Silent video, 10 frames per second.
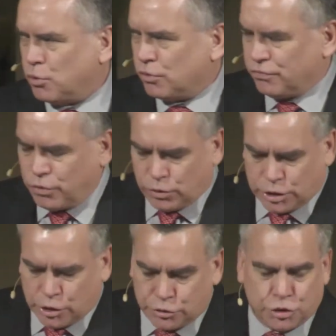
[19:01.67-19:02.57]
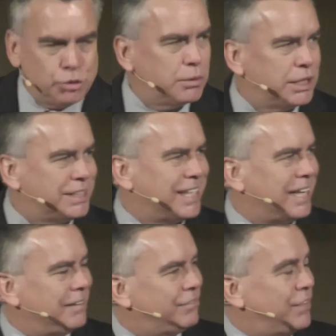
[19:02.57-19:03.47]
portfolio? Too much
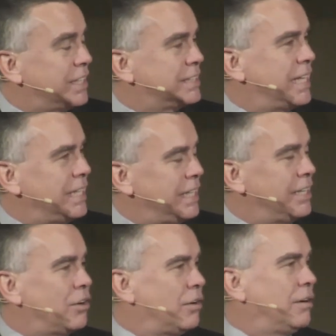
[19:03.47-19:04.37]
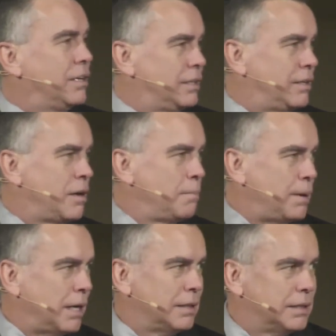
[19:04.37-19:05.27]
time fixating on
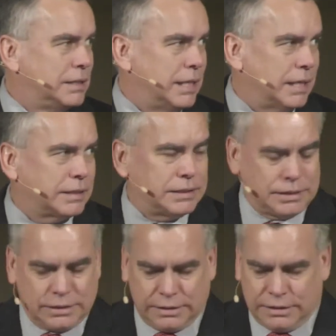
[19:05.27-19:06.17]
politics?